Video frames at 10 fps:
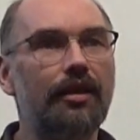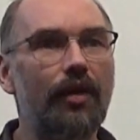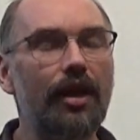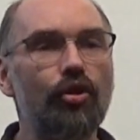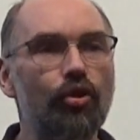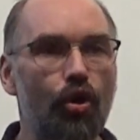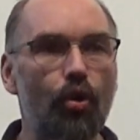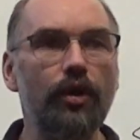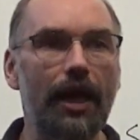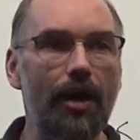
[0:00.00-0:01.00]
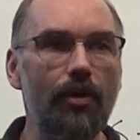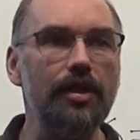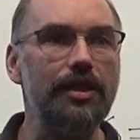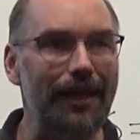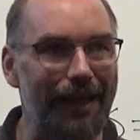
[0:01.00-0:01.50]
Right? Your goal now
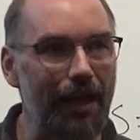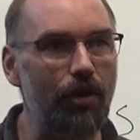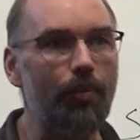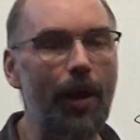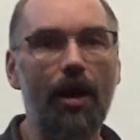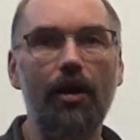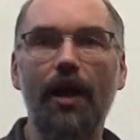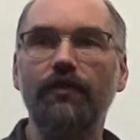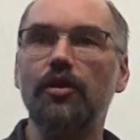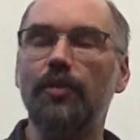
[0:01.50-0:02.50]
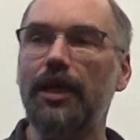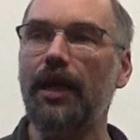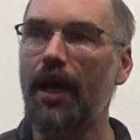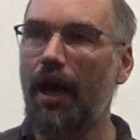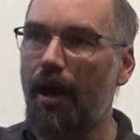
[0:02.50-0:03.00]
is to get your paragraph to be
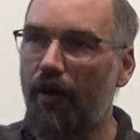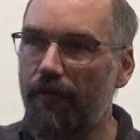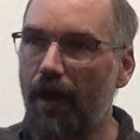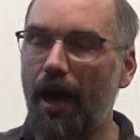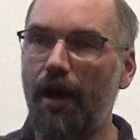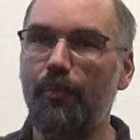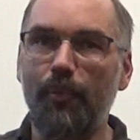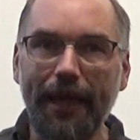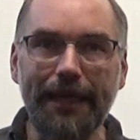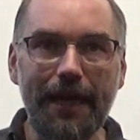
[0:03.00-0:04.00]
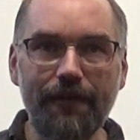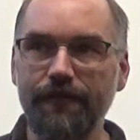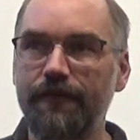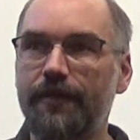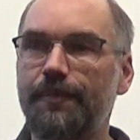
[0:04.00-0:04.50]
big
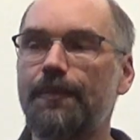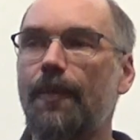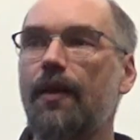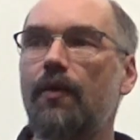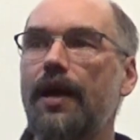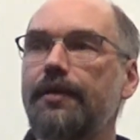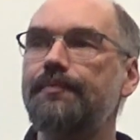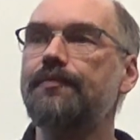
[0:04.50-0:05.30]
enough, right?